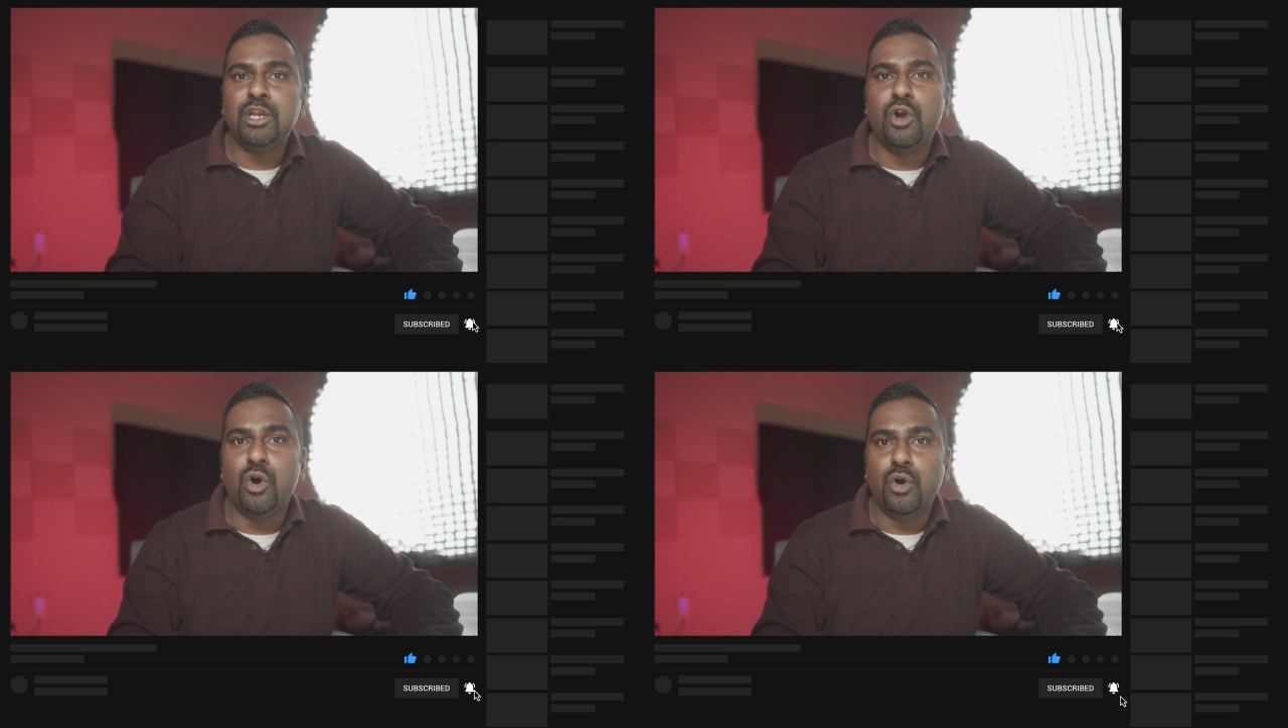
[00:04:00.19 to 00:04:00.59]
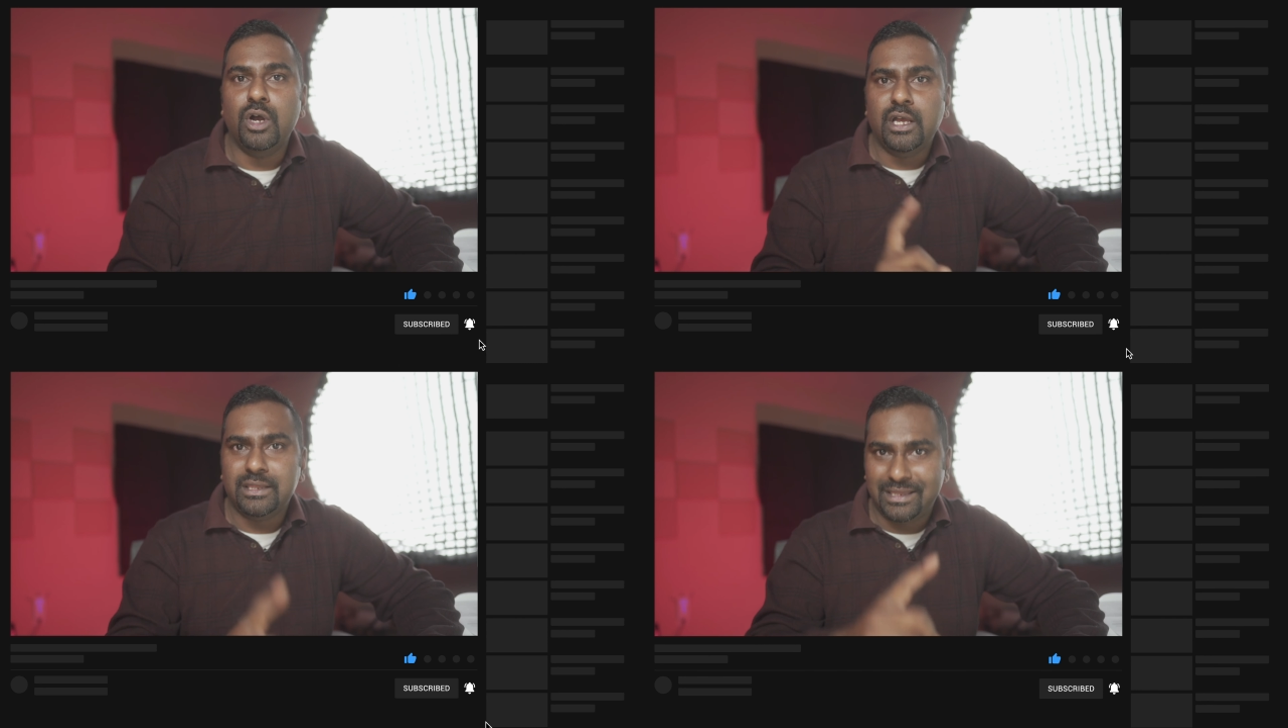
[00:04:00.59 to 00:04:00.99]
go
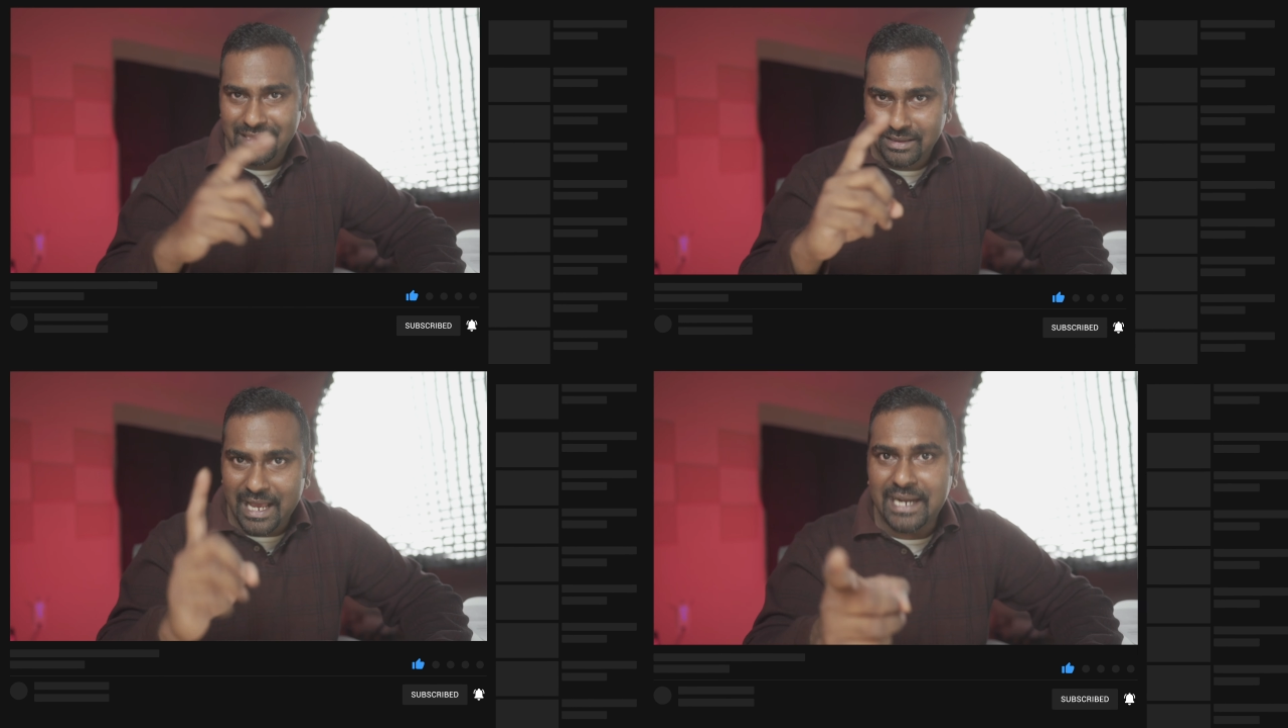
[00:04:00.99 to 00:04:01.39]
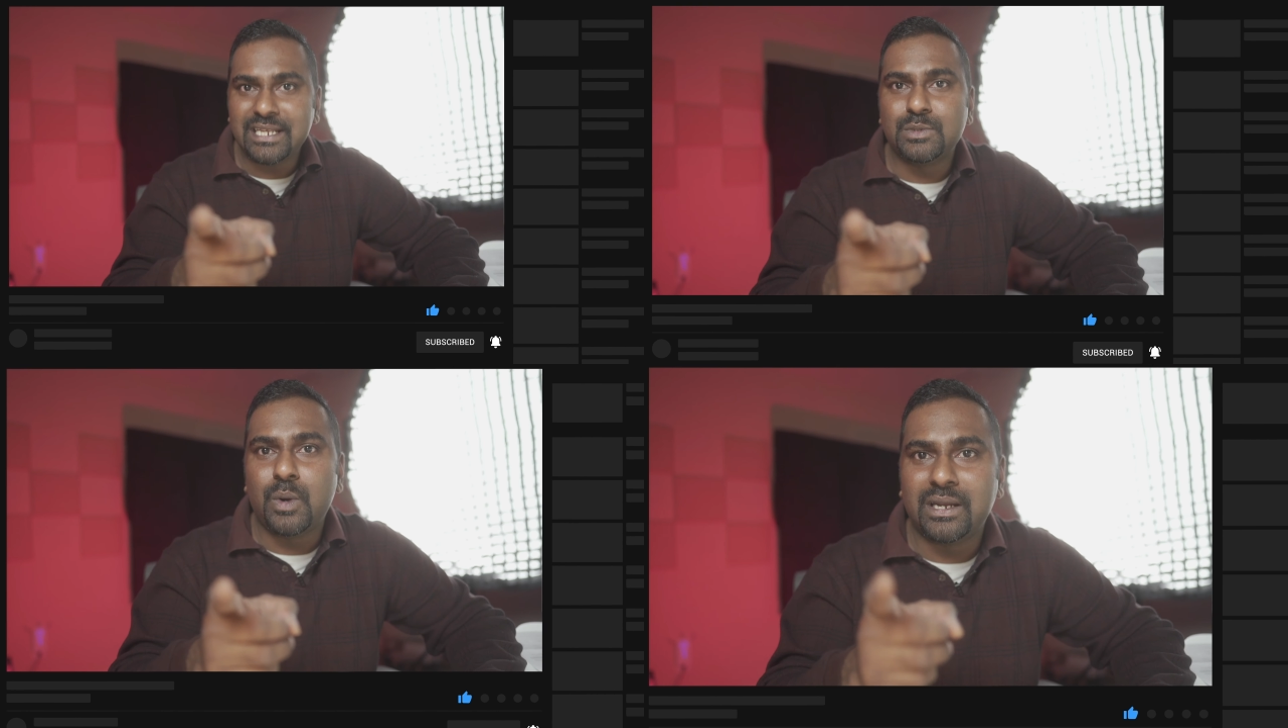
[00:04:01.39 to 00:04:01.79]
that
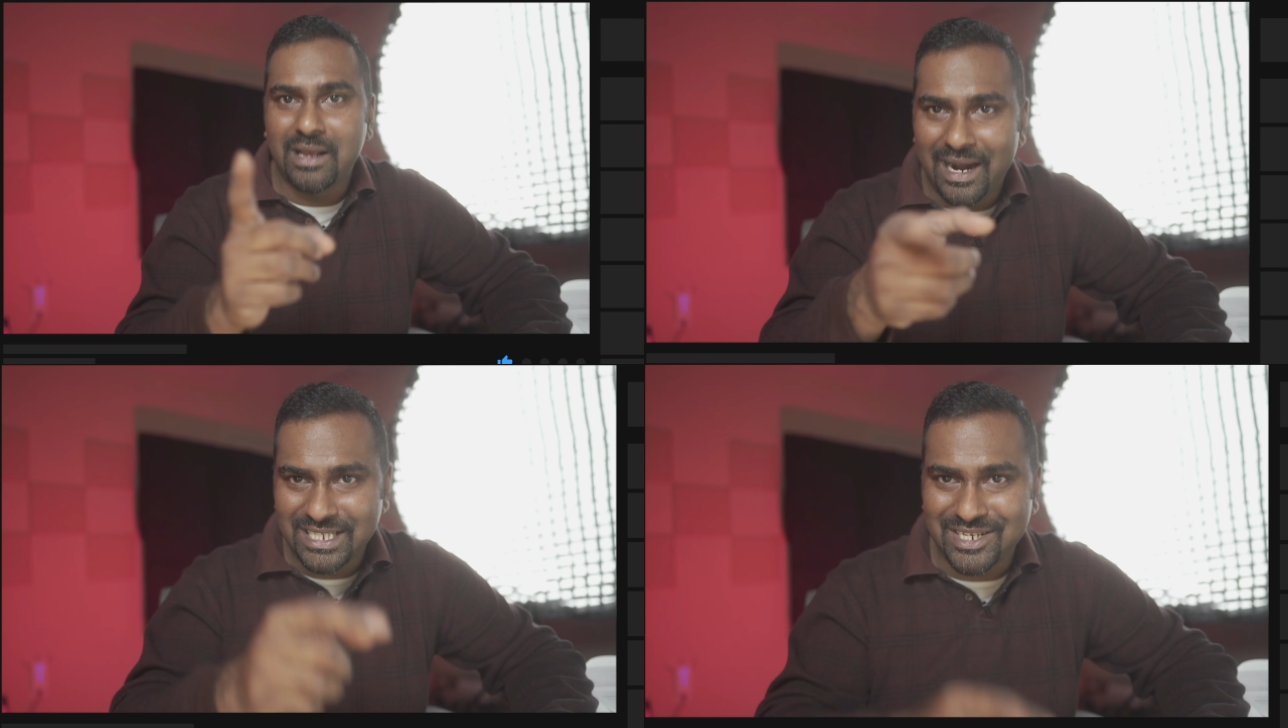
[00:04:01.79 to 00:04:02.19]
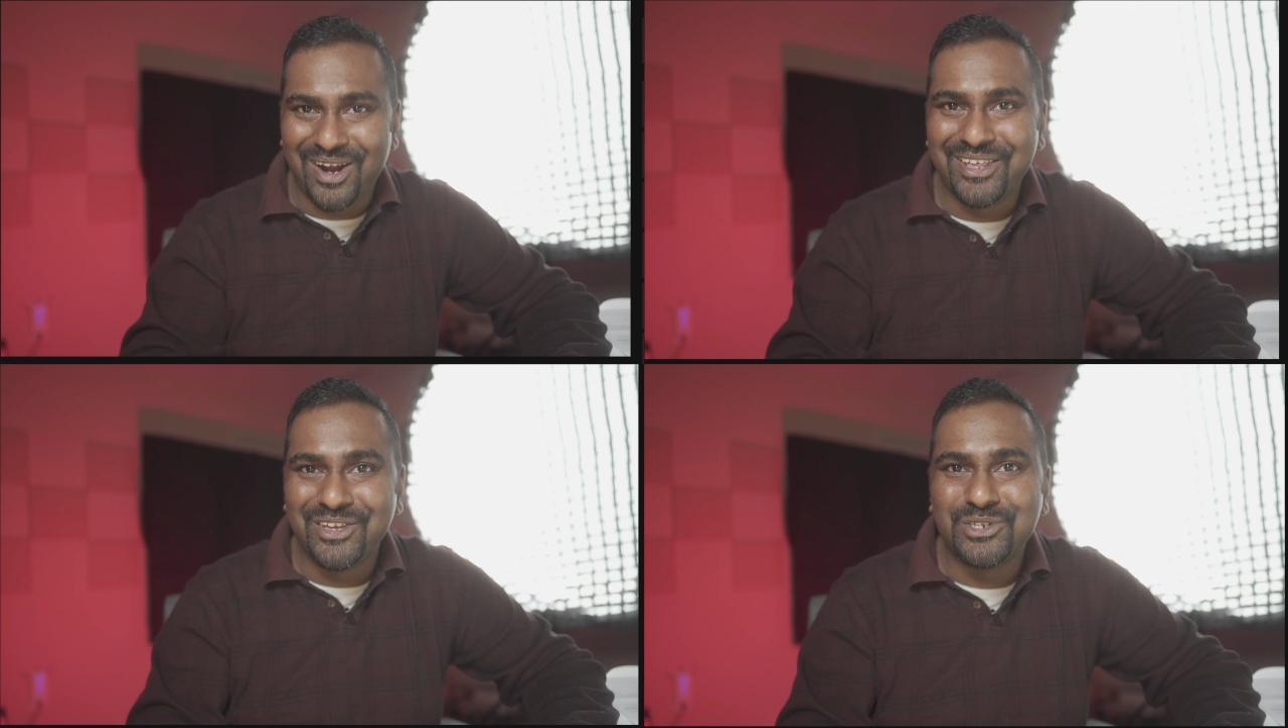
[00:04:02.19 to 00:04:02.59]
is what god is
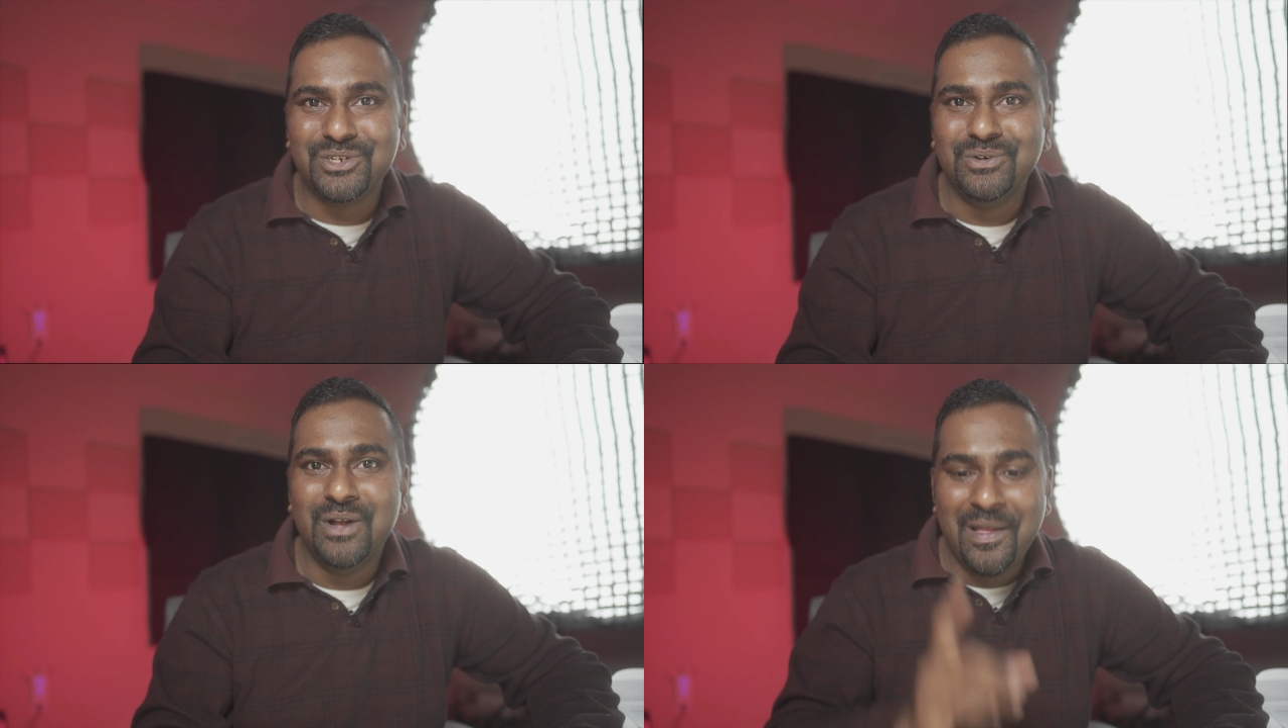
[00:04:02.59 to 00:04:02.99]
calling you to do